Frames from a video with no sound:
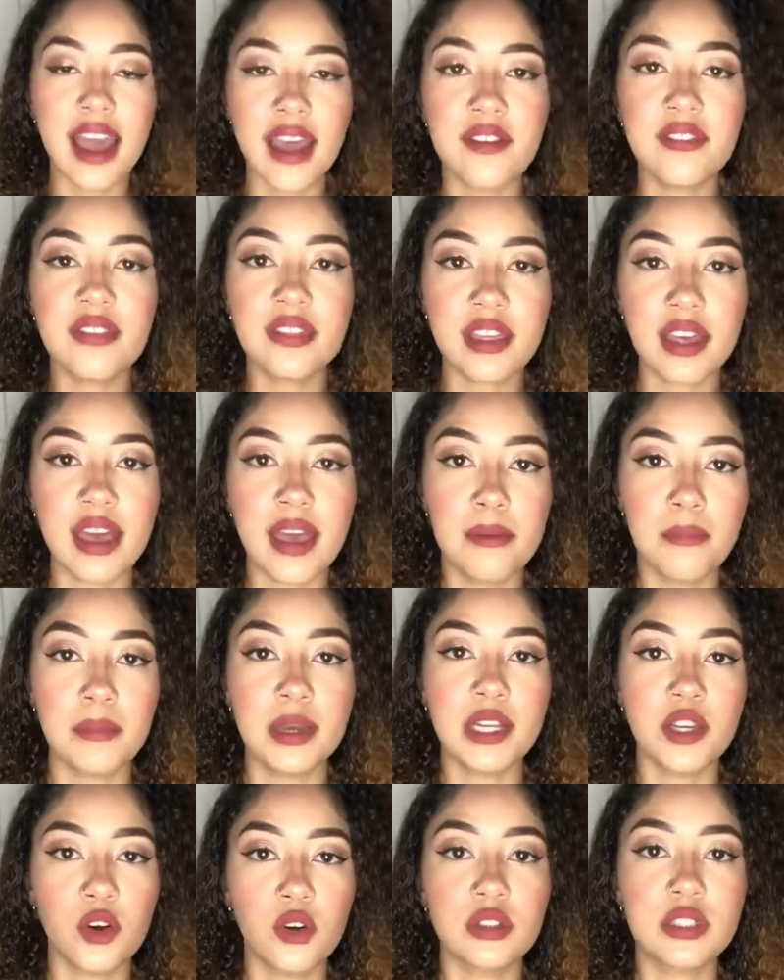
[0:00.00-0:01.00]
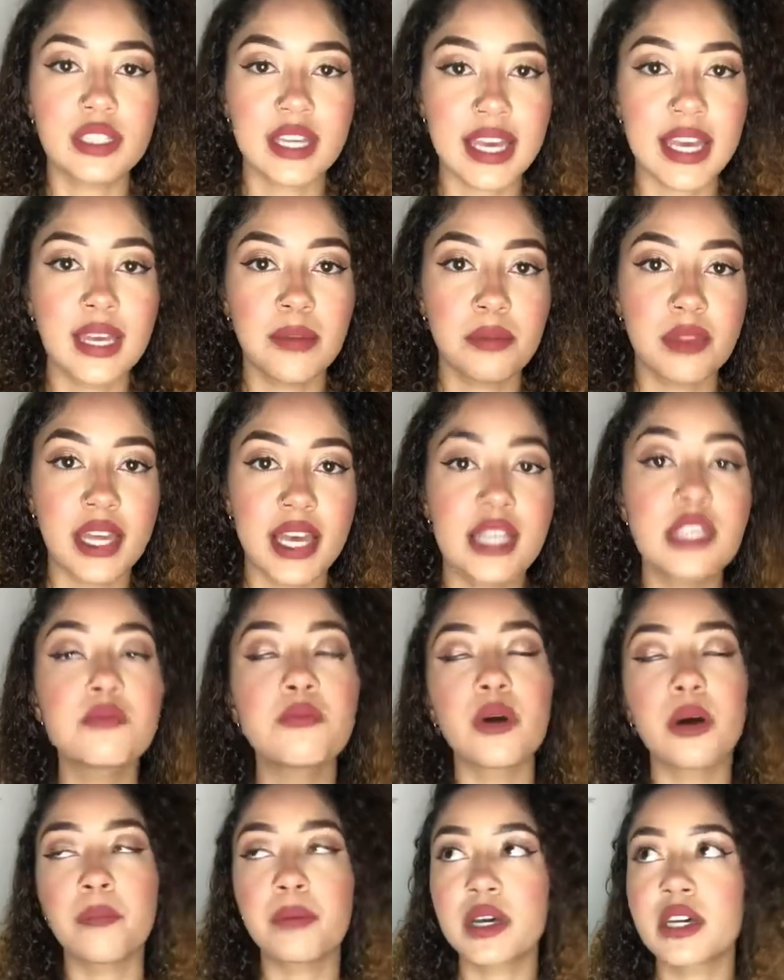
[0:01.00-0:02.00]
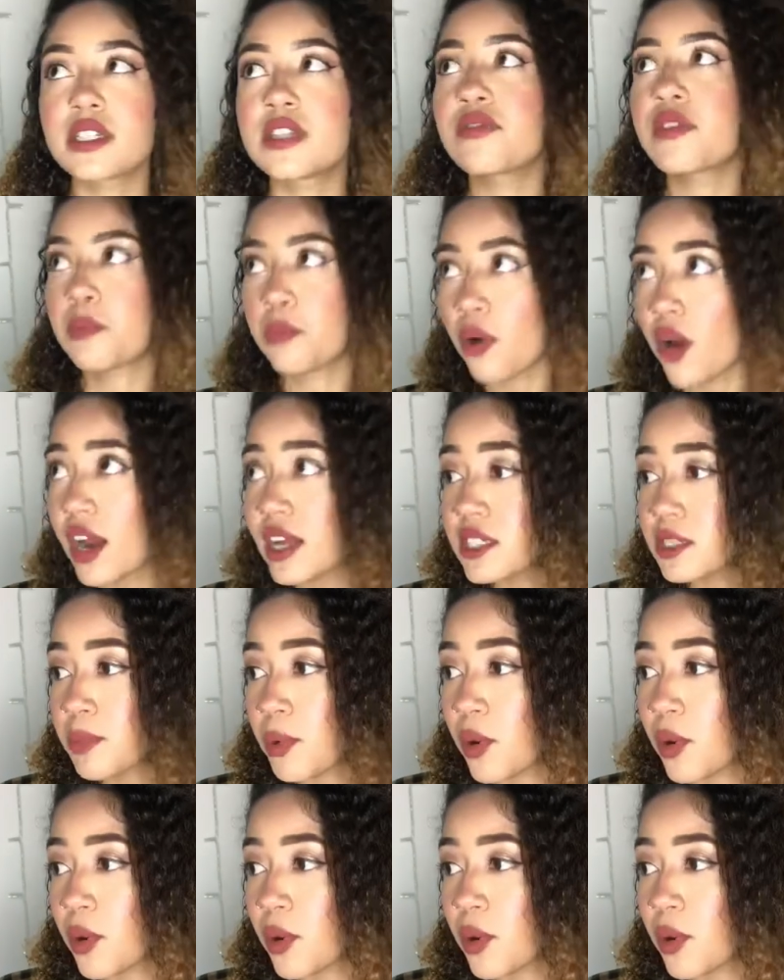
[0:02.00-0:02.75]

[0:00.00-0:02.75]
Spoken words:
everything in me not to keep this, but because of the price